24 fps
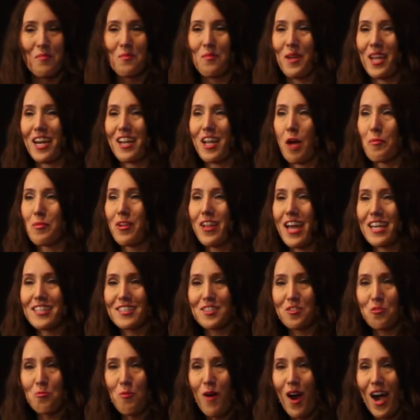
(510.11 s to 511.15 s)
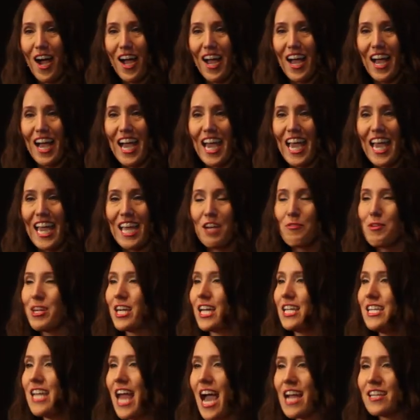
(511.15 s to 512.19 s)
We had a couple glasses of wine. We
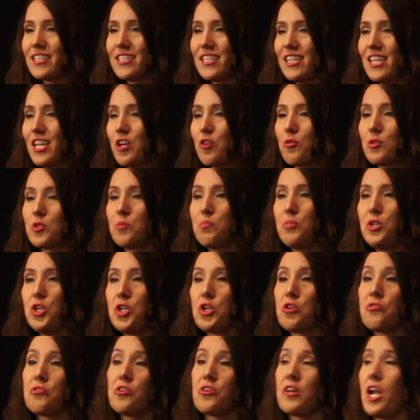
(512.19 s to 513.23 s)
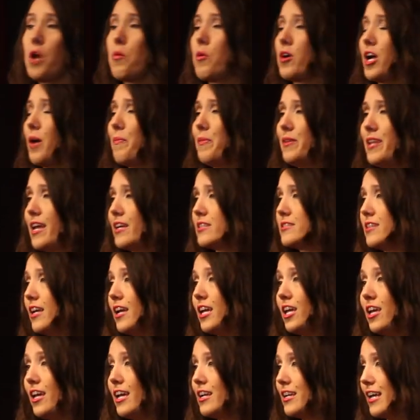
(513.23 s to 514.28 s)
connected. It was beautiful. And I woke up the next
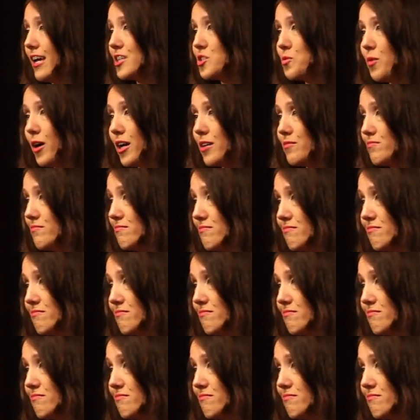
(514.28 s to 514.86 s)
day, and guess what?